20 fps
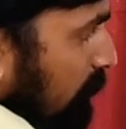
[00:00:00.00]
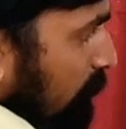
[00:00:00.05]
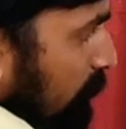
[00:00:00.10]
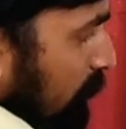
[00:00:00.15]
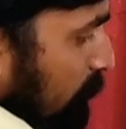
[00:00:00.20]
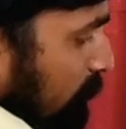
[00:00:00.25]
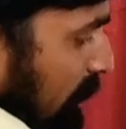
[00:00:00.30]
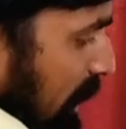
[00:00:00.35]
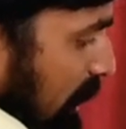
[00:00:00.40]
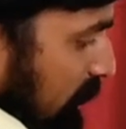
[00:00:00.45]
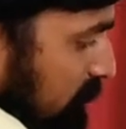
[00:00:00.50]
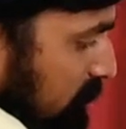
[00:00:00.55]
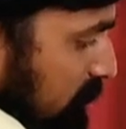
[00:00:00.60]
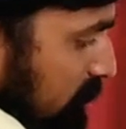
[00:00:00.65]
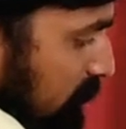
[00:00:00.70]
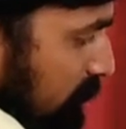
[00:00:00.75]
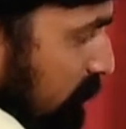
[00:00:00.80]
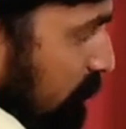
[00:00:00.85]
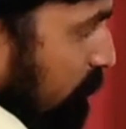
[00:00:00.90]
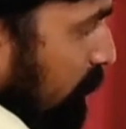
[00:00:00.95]
from
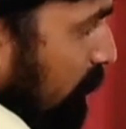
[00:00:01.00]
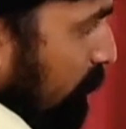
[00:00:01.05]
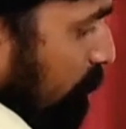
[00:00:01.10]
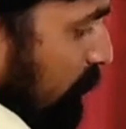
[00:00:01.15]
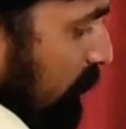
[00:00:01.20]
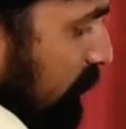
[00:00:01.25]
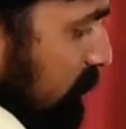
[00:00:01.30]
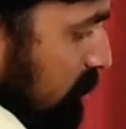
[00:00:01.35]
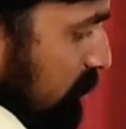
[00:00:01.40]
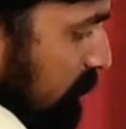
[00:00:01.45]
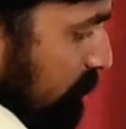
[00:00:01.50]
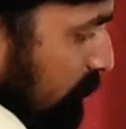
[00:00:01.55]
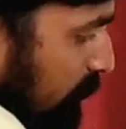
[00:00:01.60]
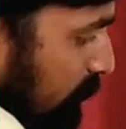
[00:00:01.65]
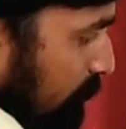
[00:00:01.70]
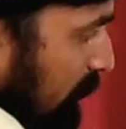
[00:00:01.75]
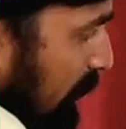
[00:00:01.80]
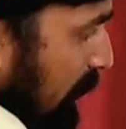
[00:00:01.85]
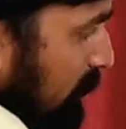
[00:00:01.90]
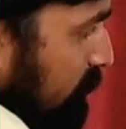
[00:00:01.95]
last, from first,
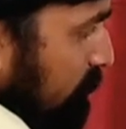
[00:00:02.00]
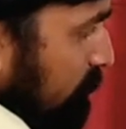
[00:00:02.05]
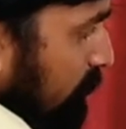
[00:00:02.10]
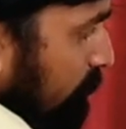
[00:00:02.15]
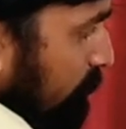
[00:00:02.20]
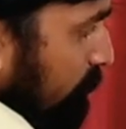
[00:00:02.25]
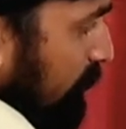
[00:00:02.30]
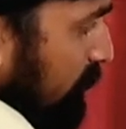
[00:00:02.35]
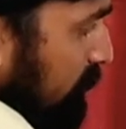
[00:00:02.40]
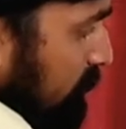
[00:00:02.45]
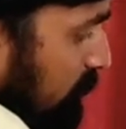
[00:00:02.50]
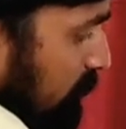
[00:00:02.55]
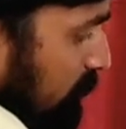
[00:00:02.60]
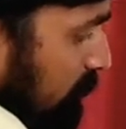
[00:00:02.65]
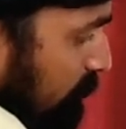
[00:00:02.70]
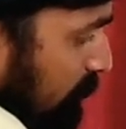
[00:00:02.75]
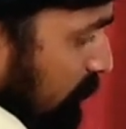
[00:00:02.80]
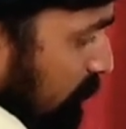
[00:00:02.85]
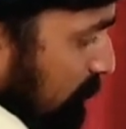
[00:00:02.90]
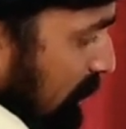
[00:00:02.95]
from last, from first,
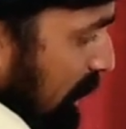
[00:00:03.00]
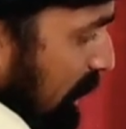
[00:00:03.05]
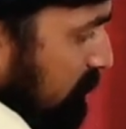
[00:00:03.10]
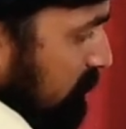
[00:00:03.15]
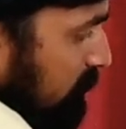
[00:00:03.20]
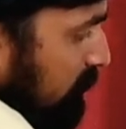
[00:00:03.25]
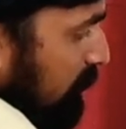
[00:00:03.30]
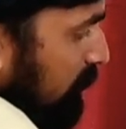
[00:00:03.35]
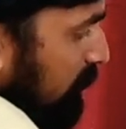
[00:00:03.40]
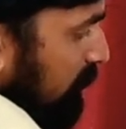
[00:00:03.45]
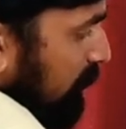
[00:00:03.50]
from last,